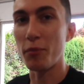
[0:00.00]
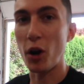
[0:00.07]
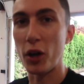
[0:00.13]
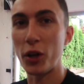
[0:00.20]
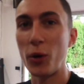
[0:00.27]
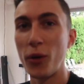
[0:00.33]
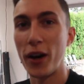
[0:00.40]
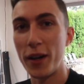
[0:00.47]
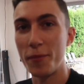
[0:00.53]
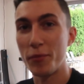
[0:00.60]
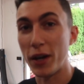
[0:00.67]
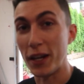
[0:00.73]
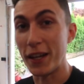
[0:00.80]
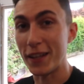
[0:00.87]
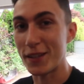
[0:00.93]
Bondo on,
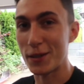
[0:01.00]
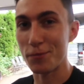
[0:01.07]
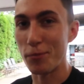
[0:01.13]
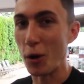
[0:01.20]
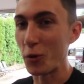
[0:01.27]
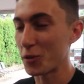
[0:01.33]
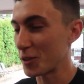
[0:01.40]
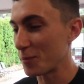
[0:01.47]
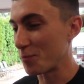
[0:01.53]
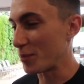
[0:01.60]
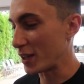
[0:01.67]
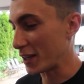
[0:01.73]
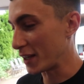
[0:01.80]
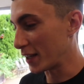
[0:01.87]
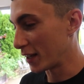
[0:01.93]
but it's supposed to
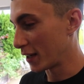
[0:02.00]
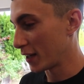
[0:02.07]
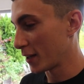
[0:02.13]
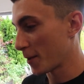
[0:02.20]
be